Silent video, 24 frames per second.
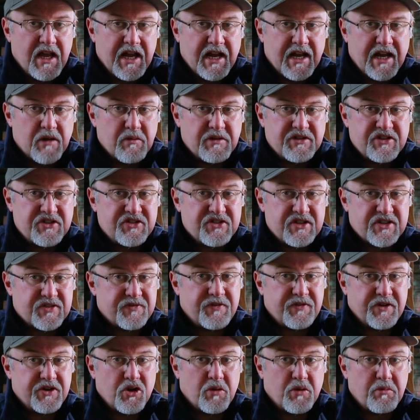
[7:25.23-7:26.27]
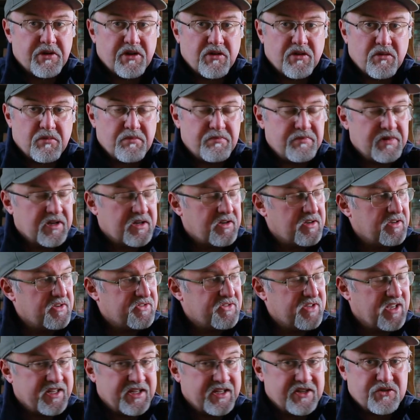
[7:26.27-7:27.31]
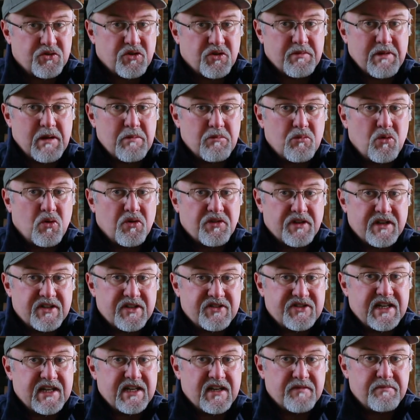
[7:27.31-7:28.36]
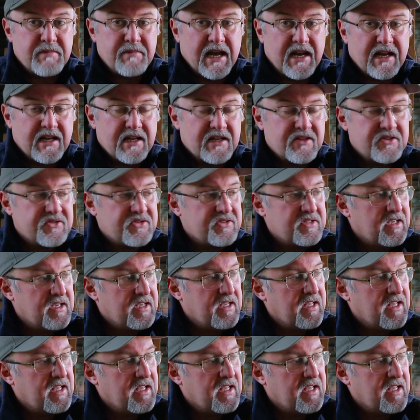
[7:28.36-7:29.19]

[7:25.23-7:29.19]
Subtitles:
you know, which is just phenomenal, because, you know, you're talking about more than a tin of pellets.